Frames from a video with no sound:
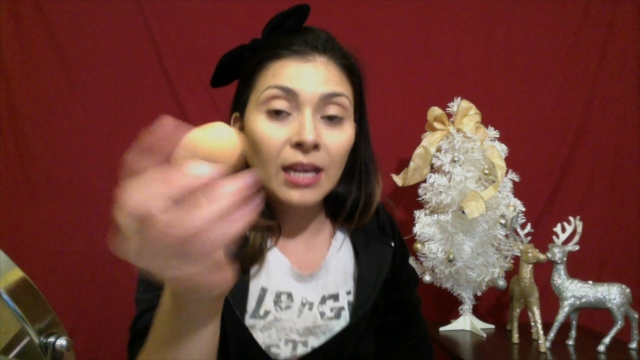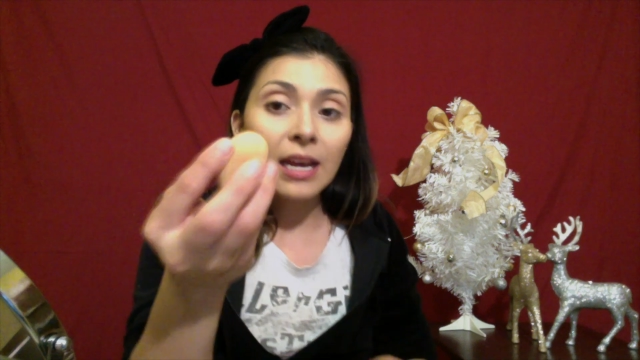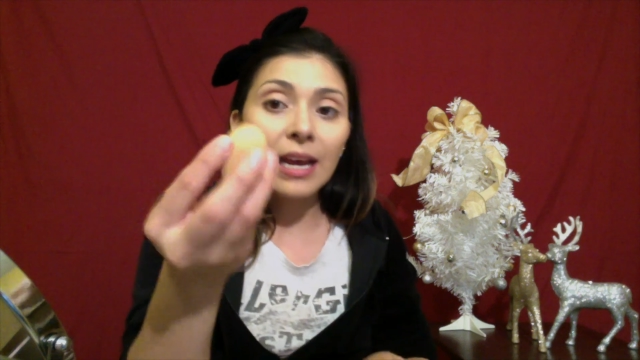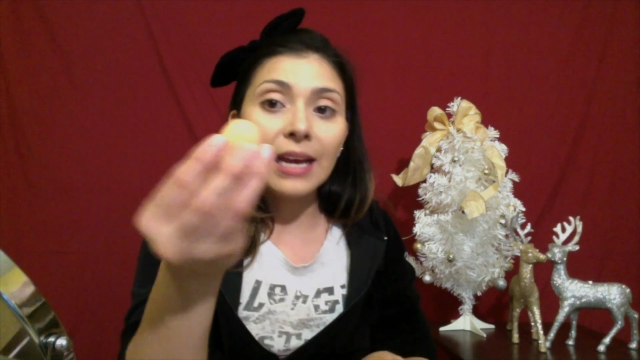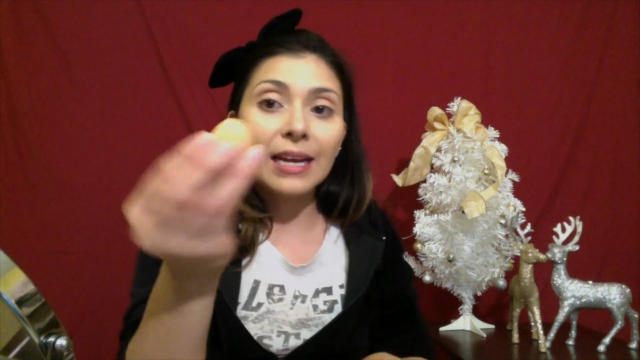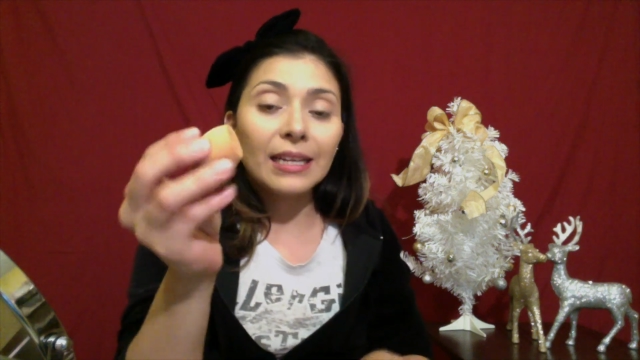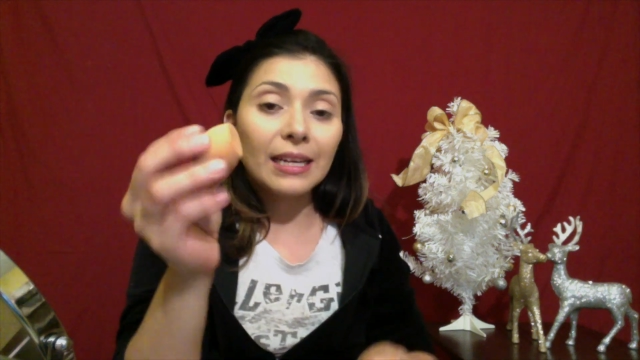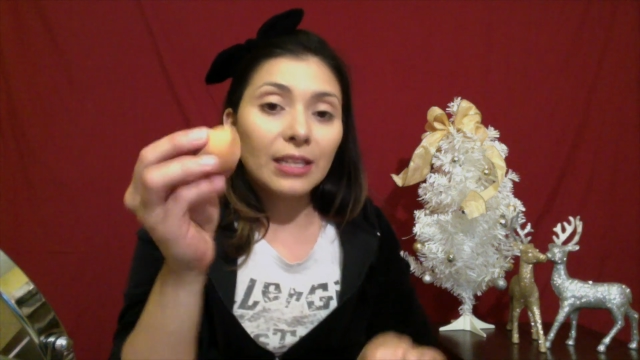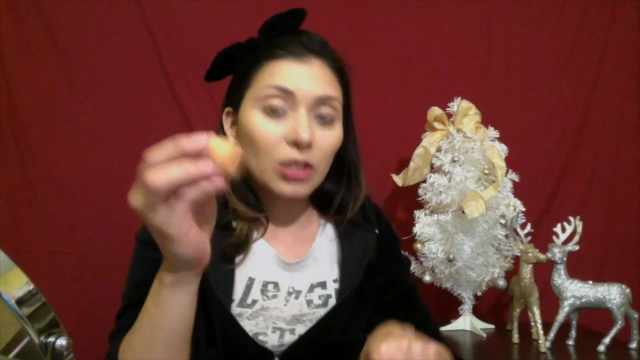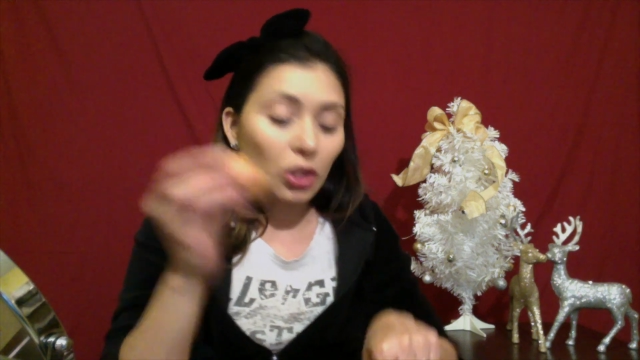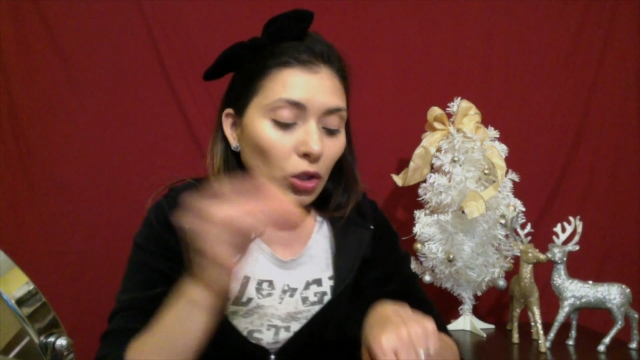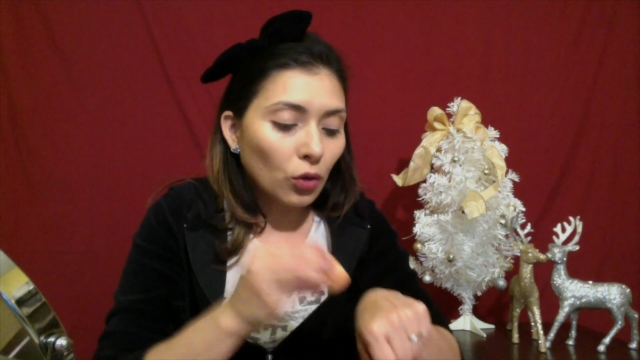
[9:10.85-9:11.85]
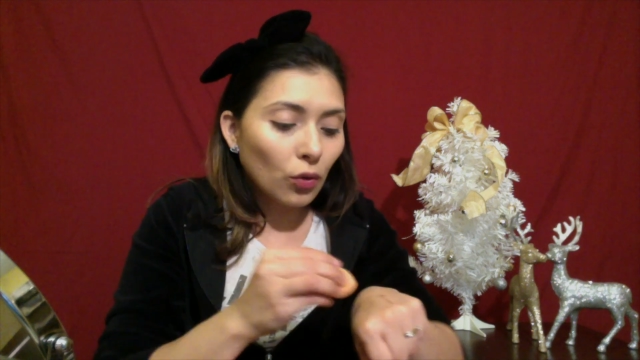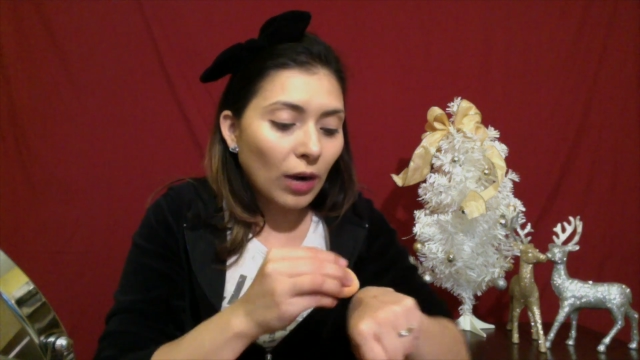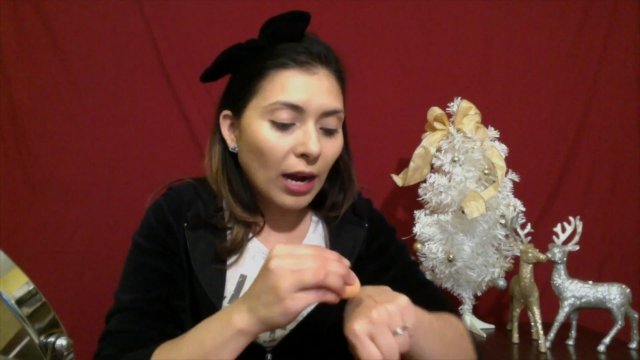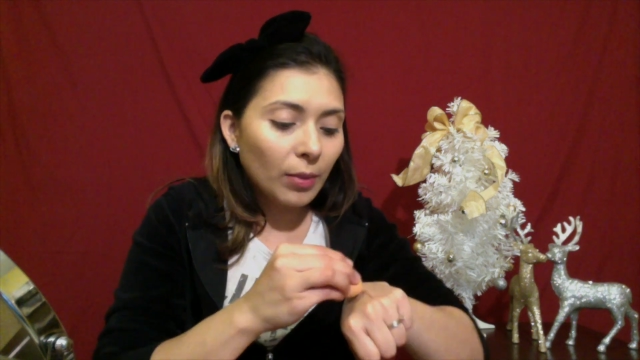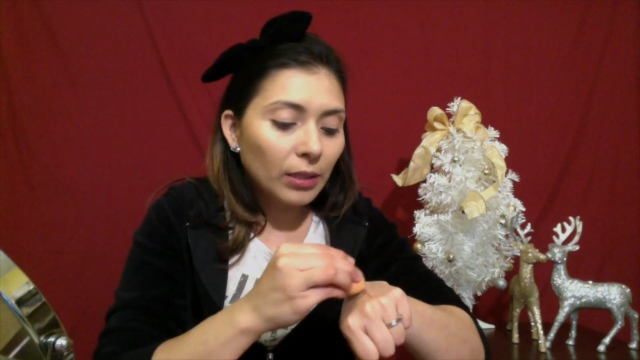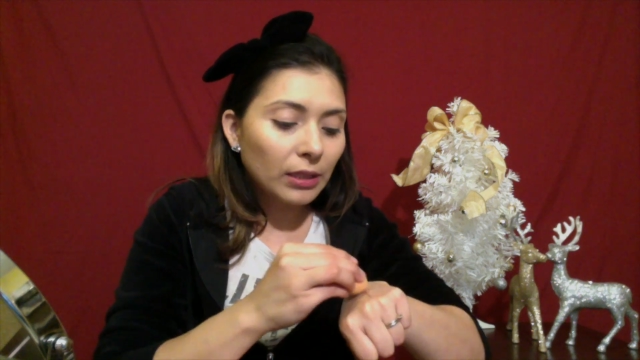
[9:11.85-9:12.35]
And I like to
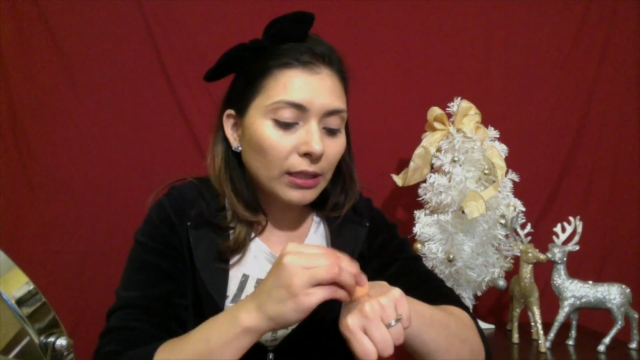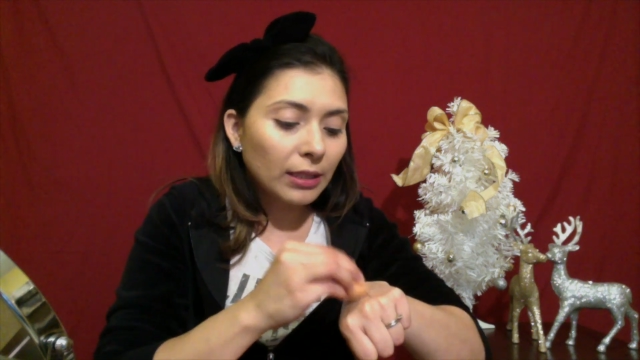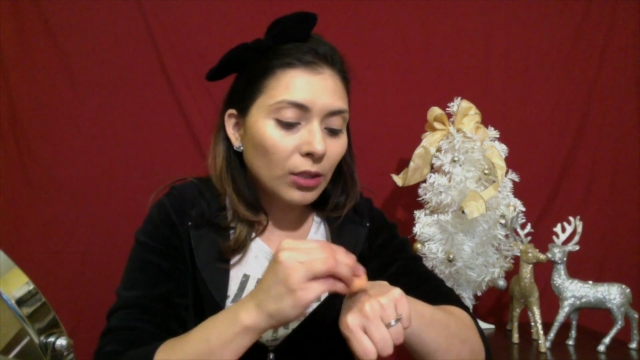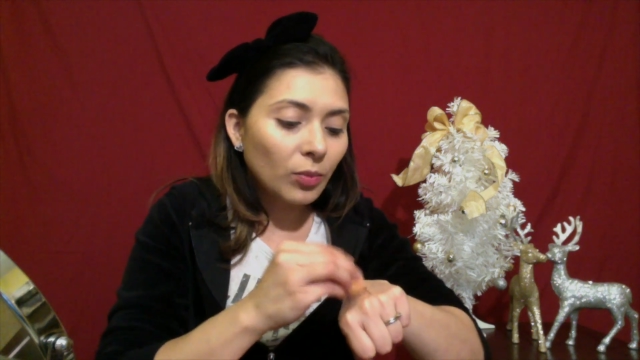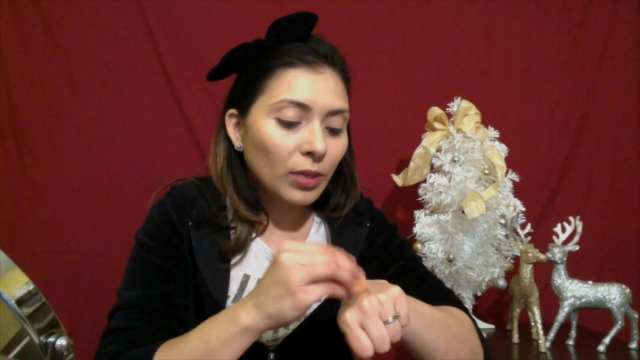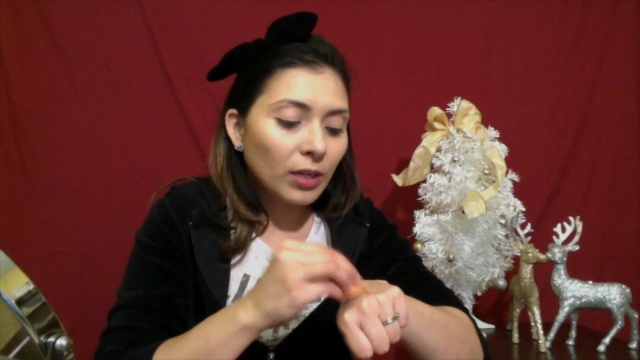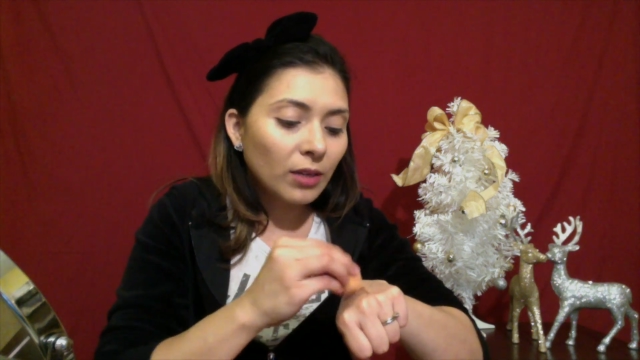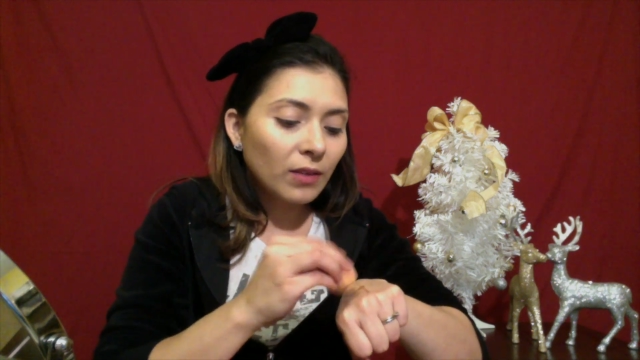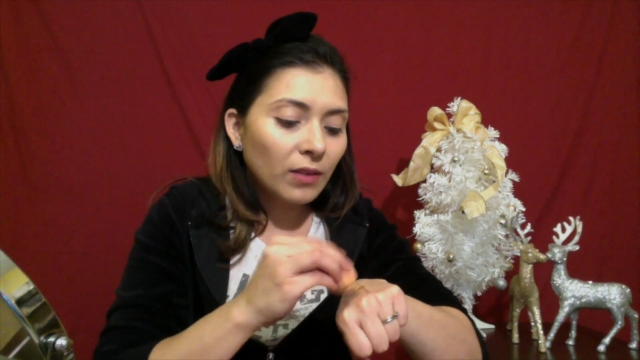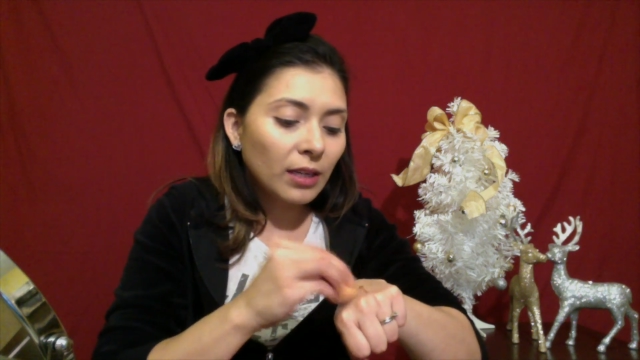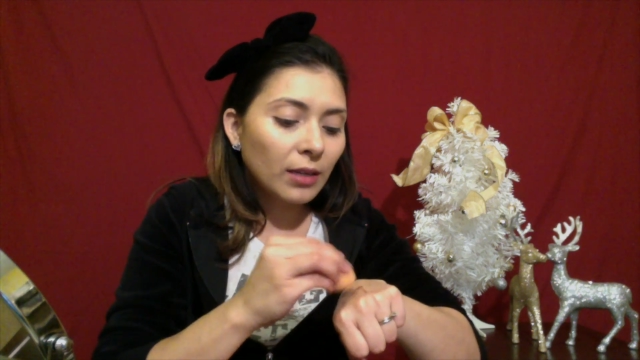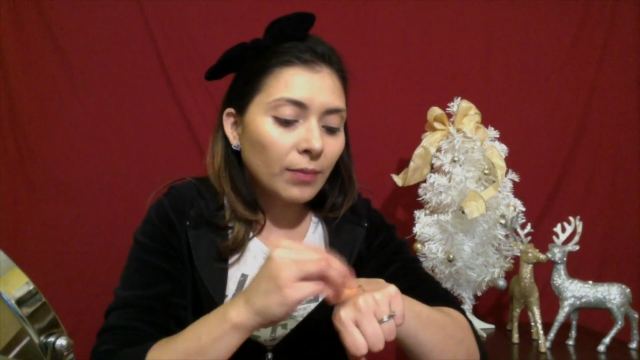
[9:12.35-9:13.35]
grab a little bit of it